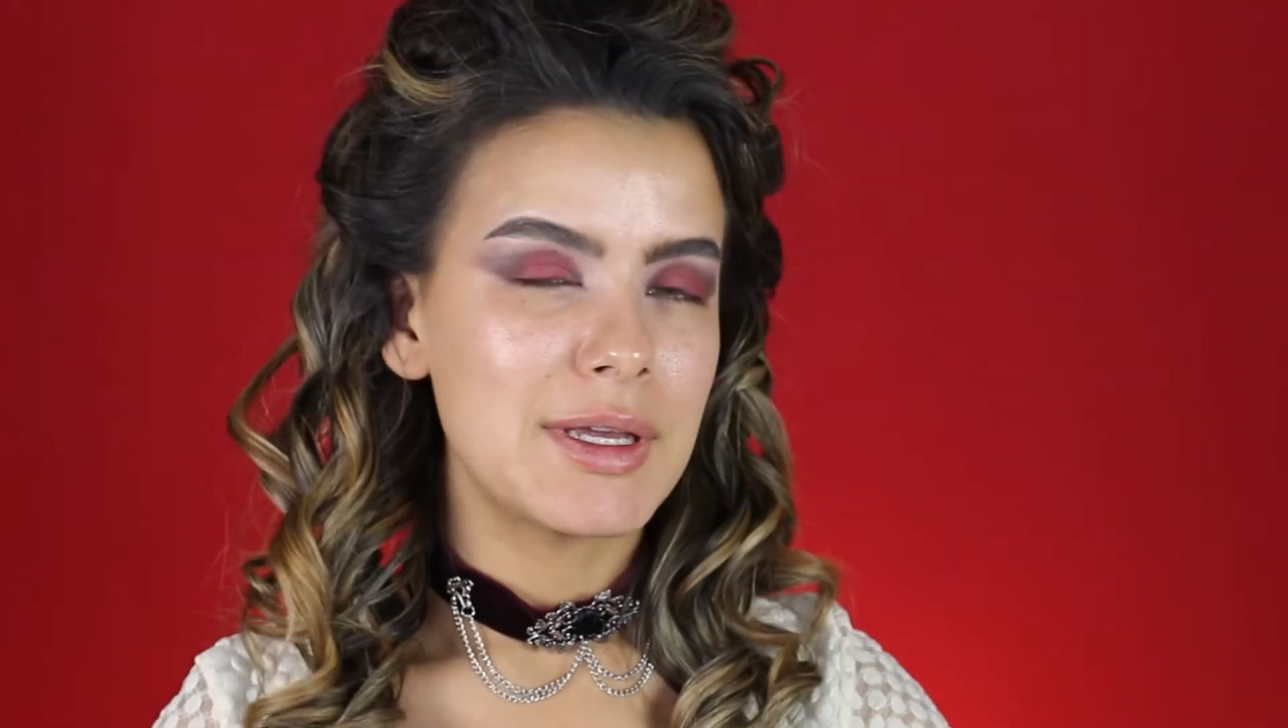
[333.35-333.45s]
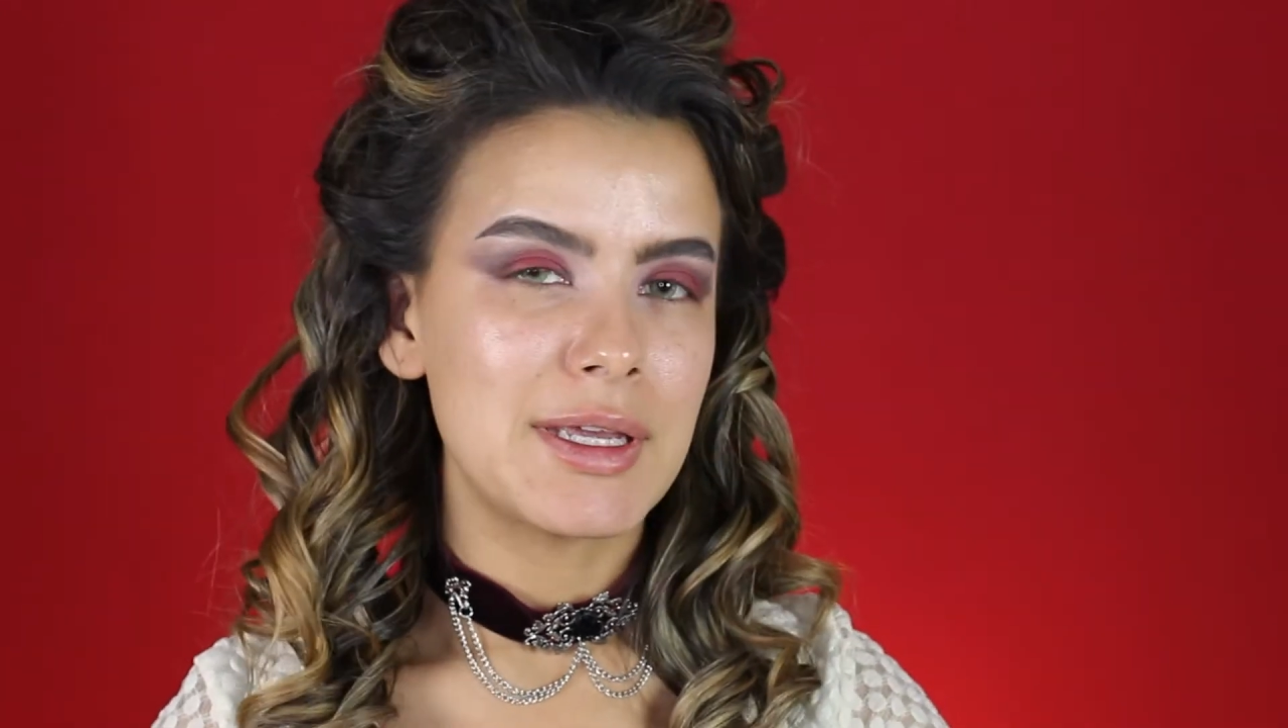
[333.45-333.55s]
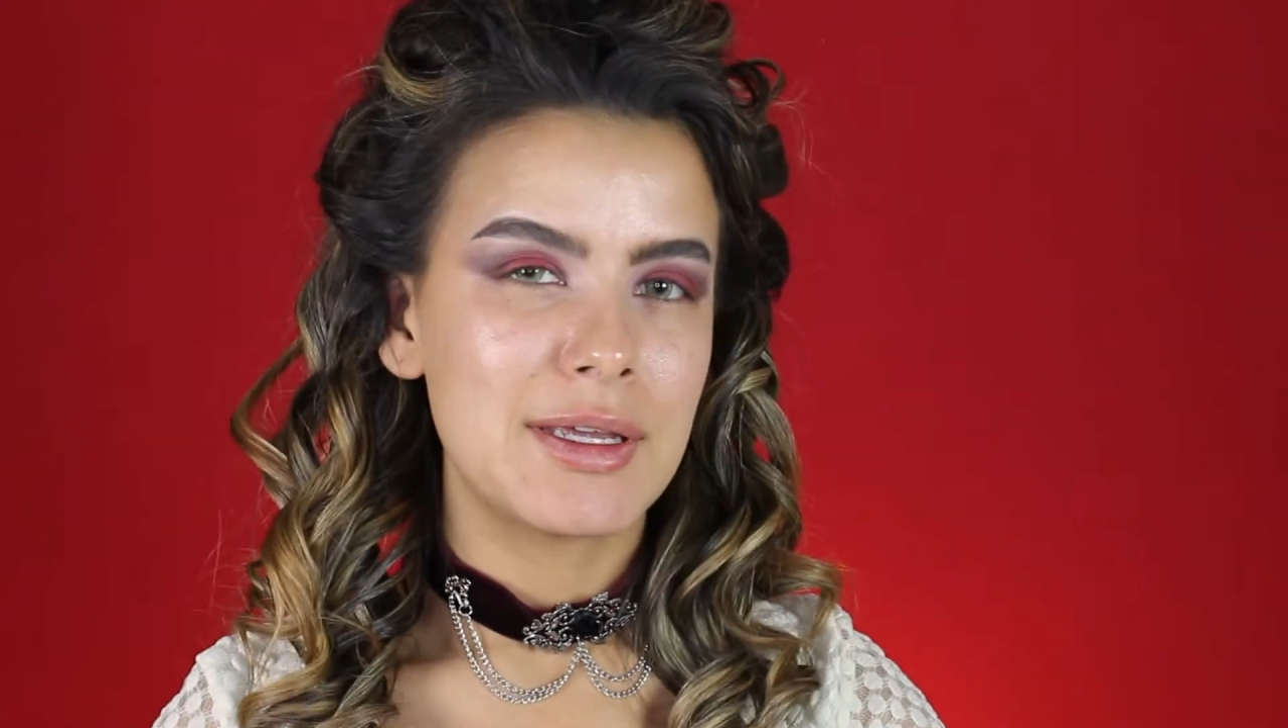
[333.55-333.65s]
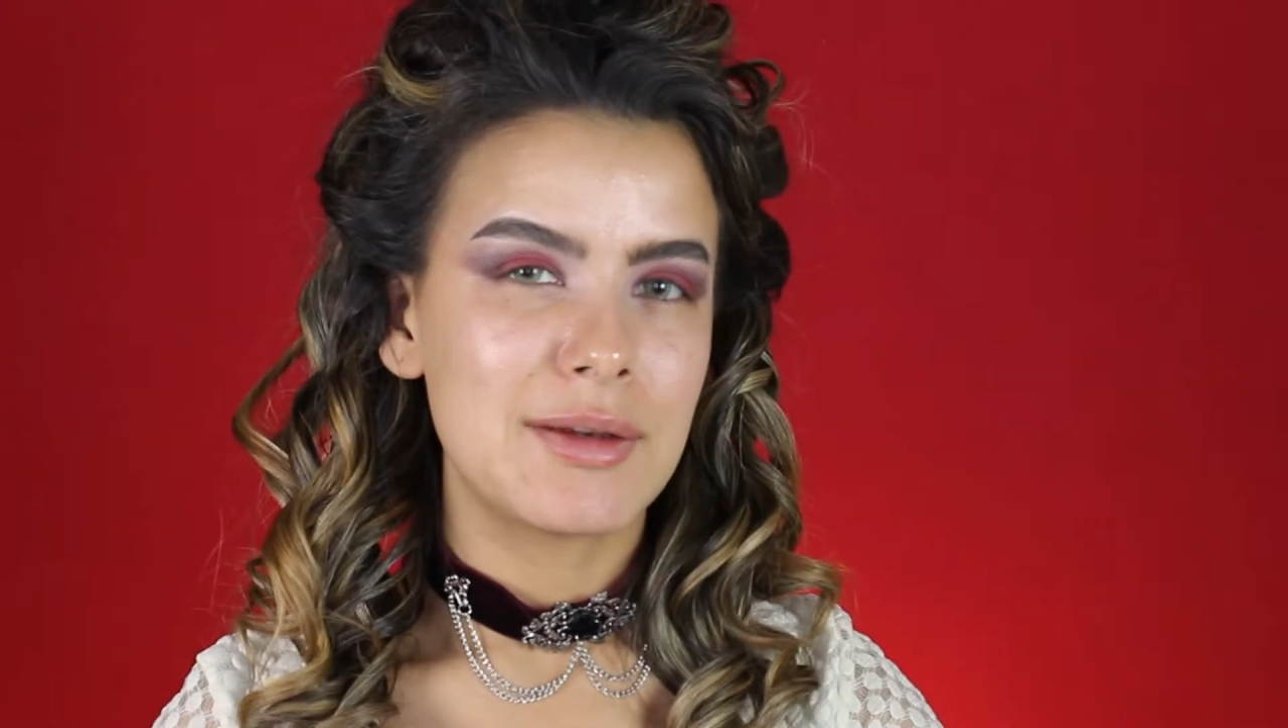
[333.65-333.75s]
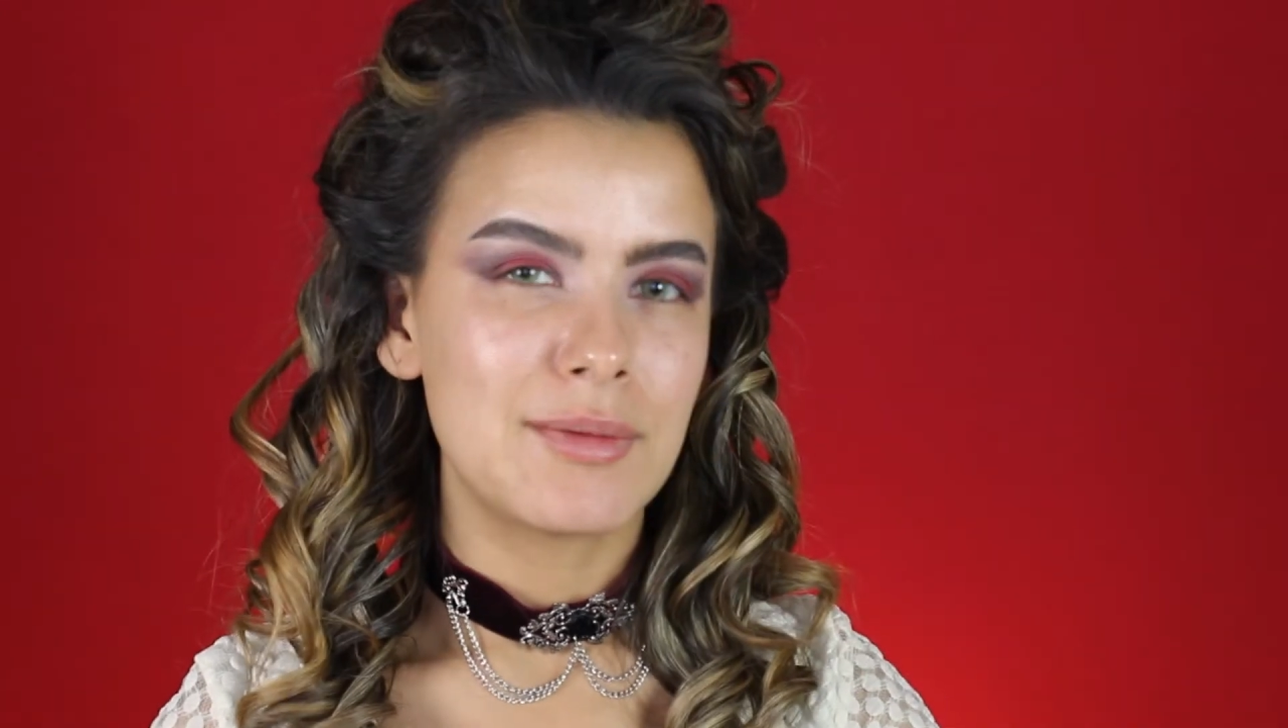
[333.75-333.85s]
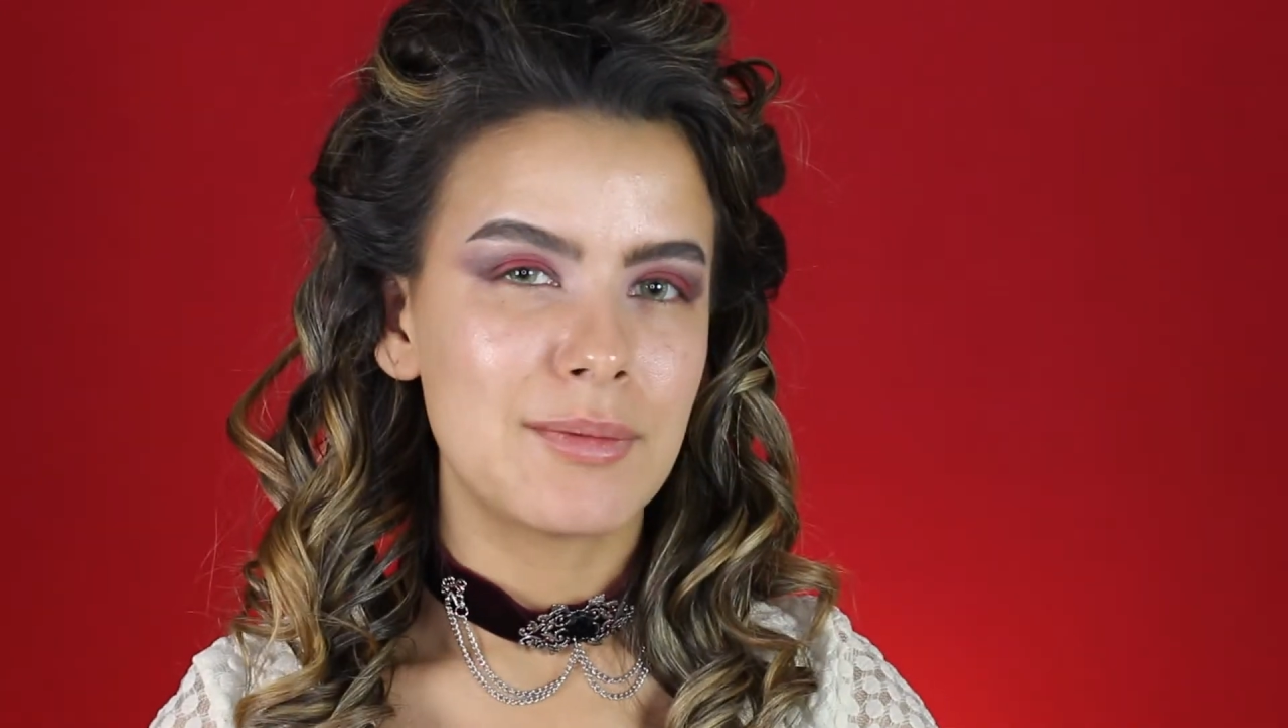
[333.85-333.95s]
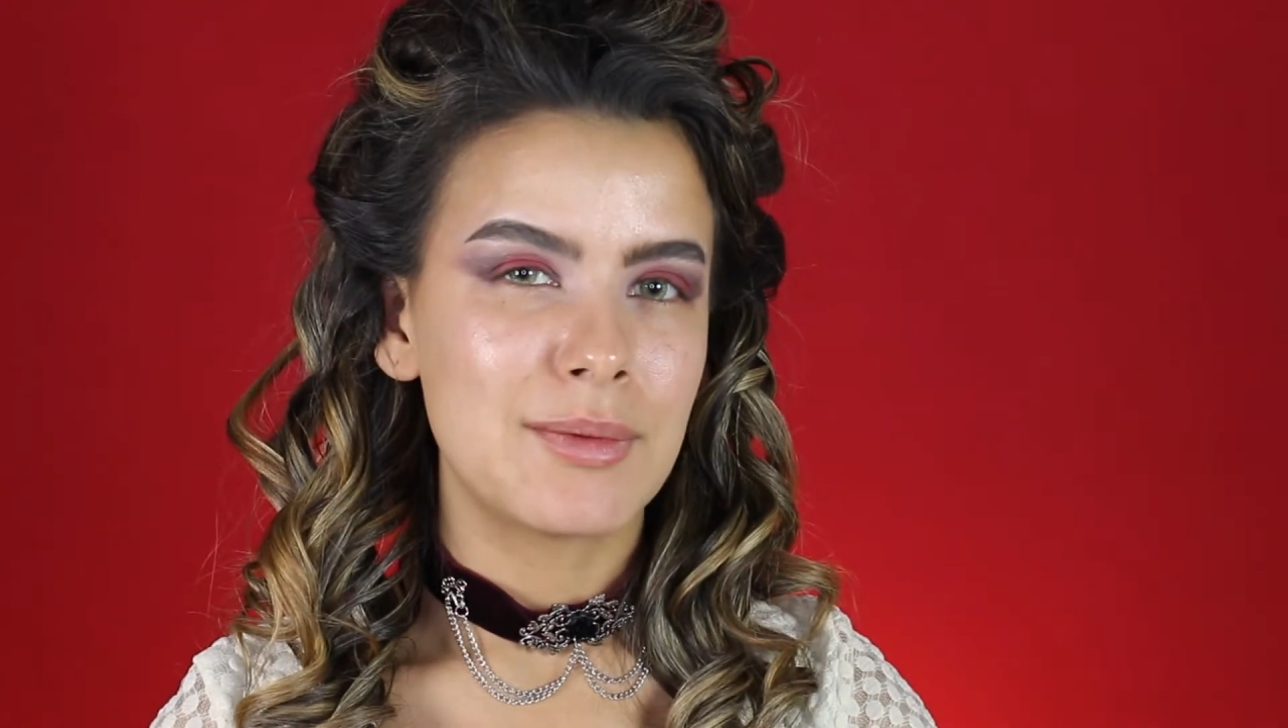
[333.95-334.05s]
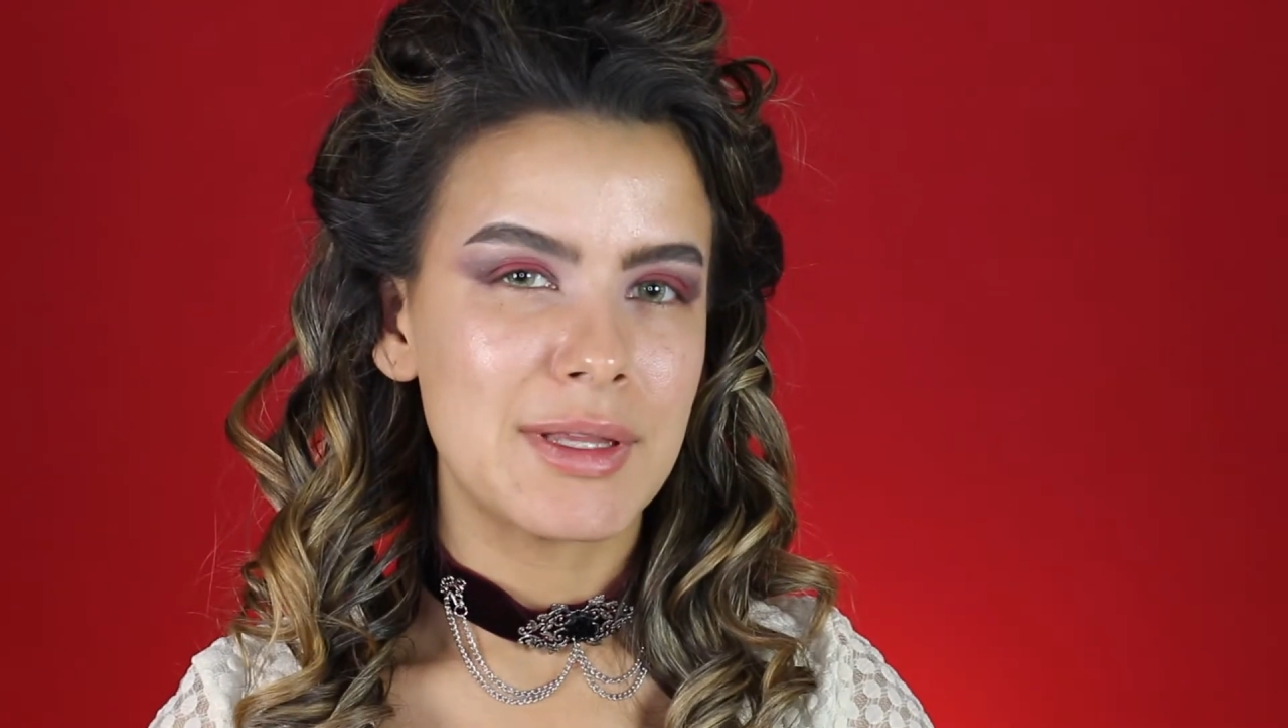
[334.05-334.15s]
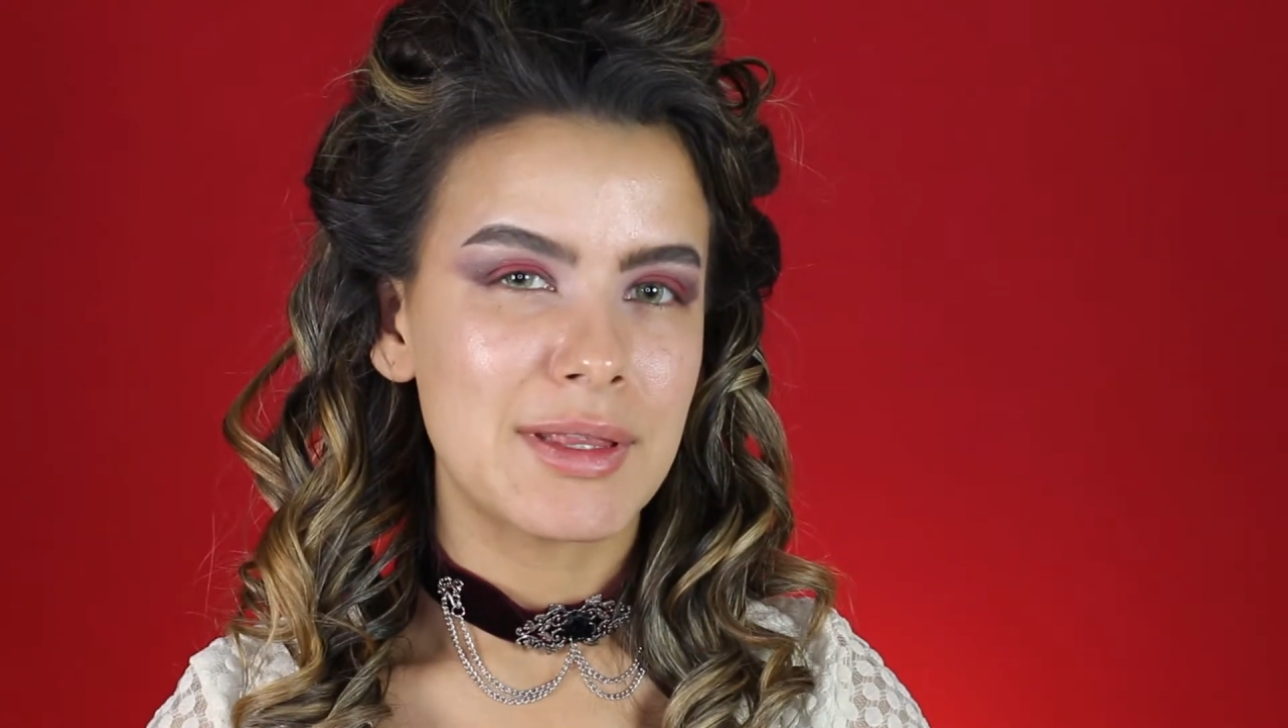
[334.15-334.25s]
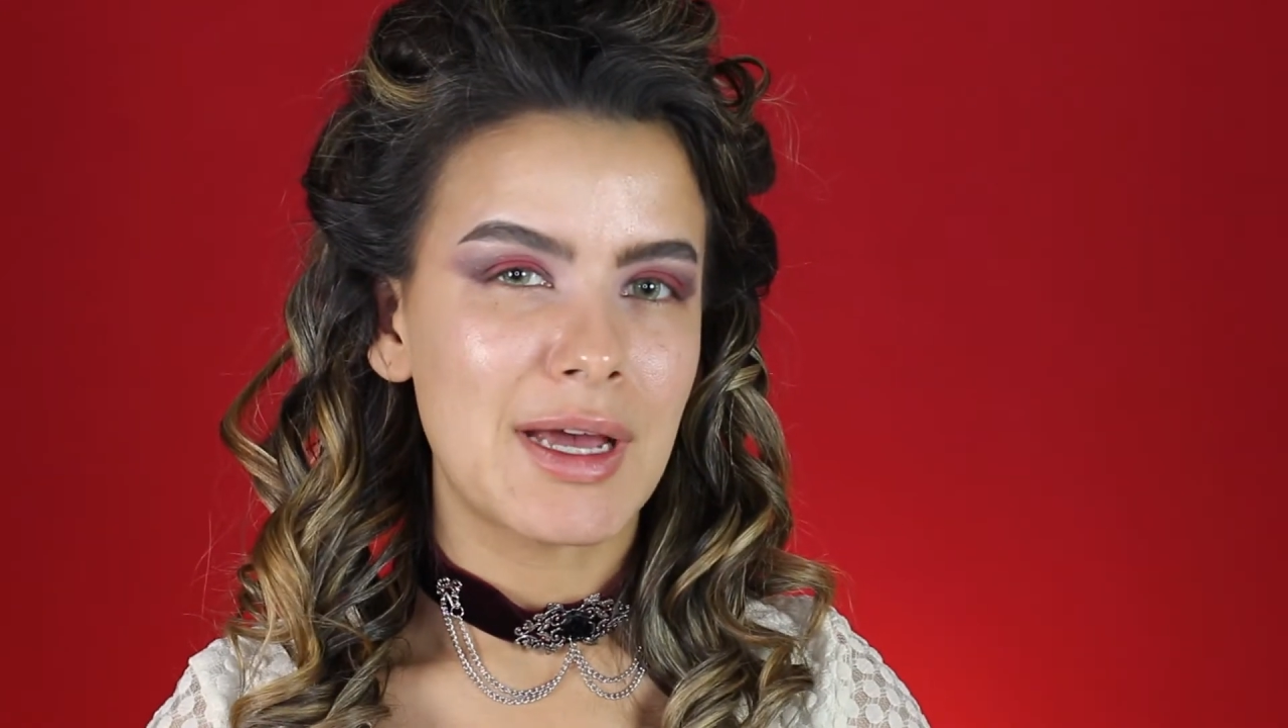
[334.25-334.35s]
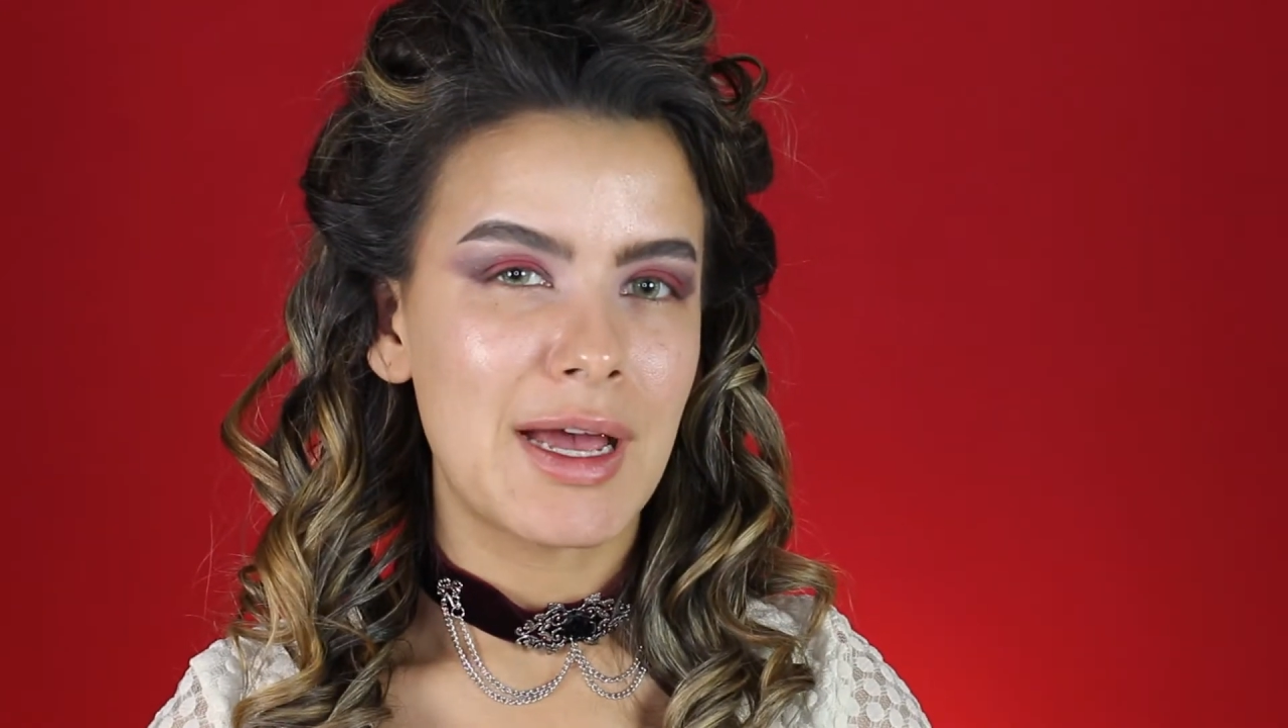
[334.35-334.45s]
in with